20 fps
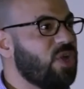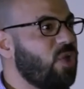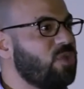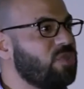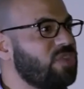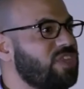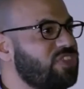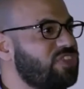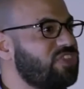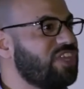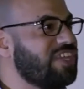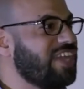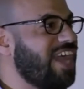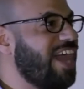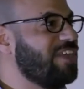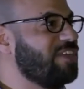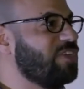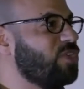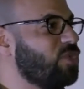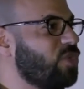only thing
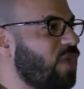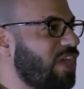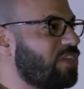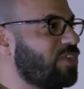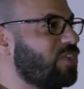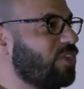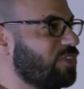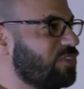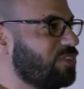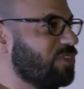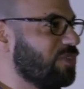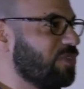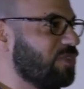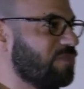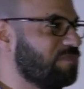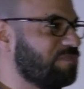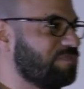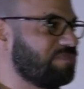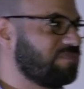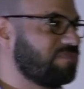I knew I could do.
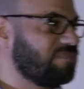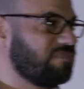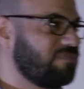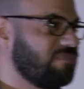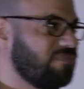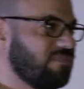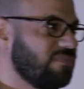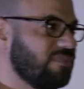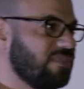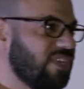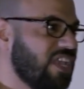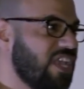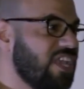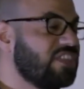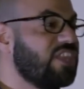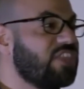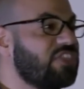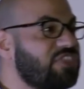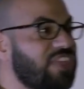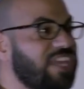
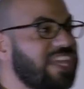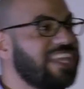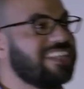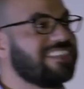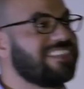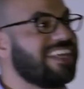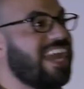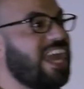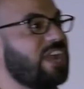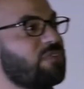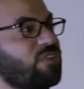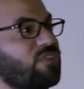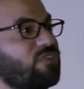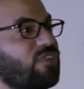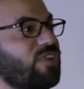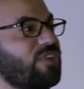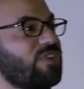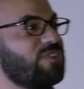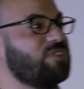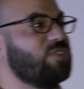The thing that I
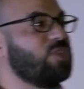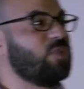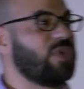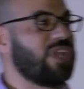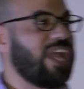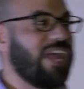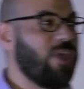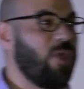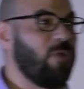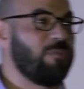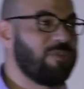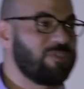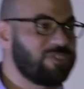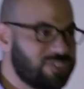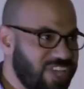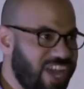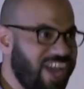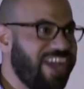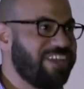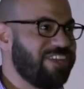reverted to when I almost
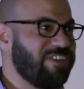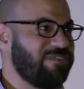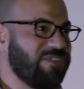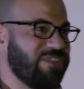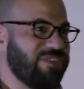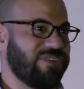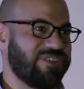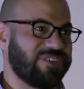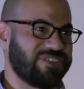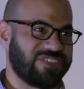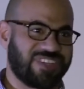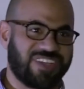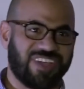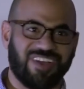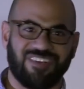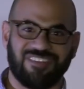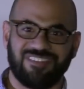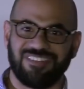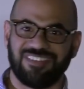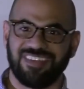died a few years
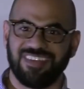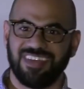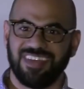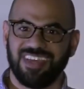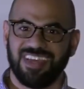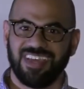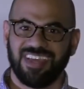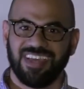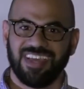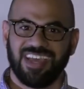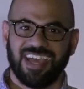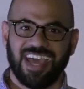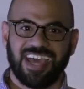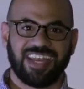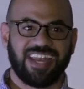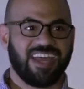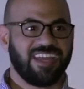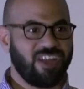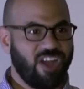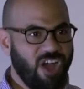ago. And
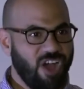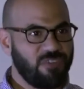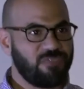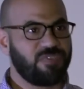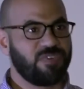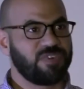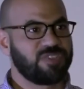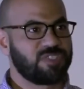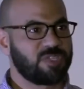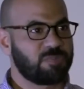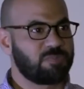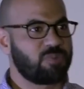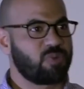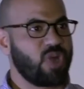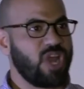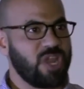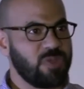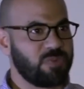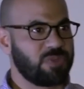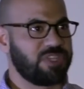I offered to
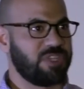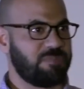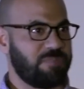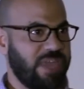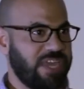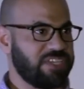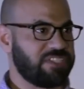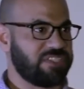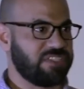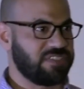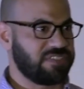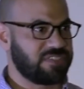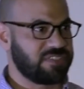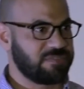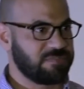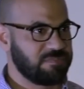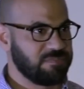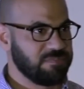pray with the patient.